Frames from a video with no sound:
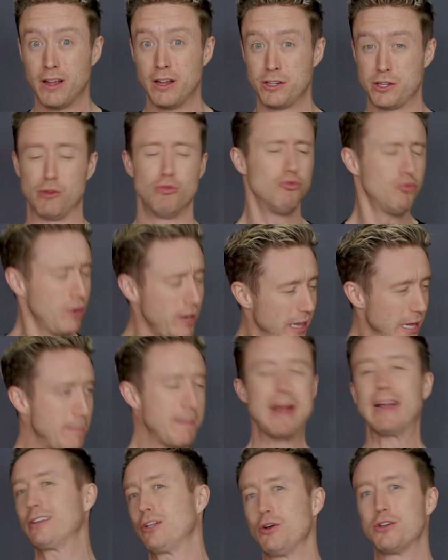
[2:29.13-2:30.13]
to really
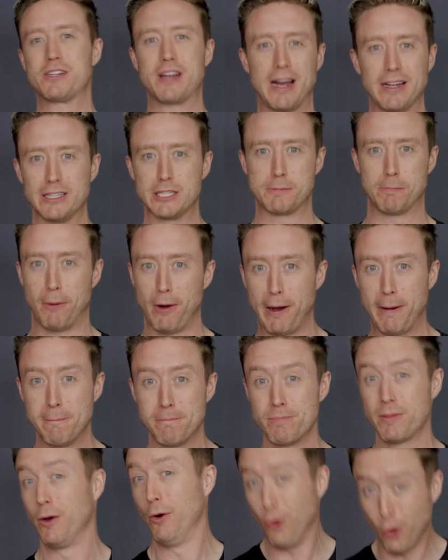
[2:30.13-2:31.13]
make those colors
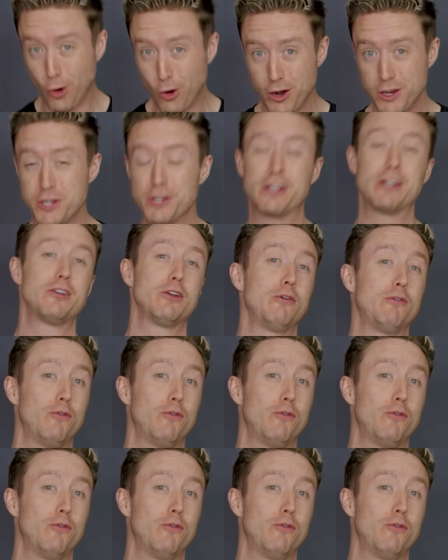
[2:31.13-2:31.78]
pop, or you can do